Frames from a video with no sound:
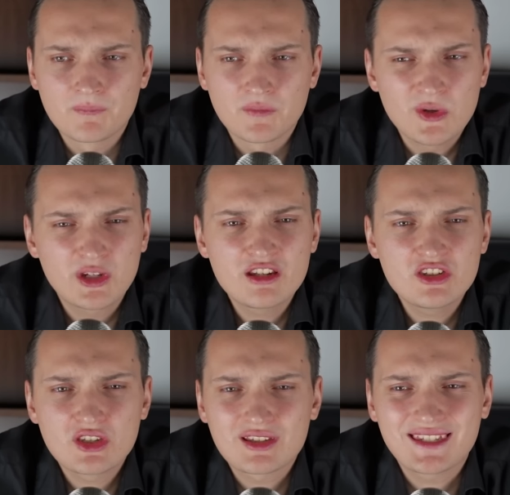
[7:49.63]
You can
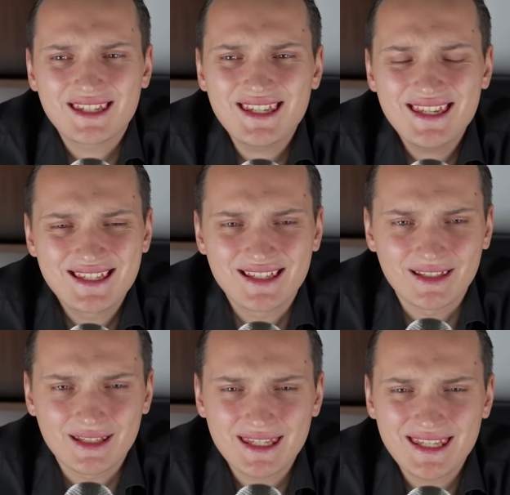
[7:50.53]
just easily,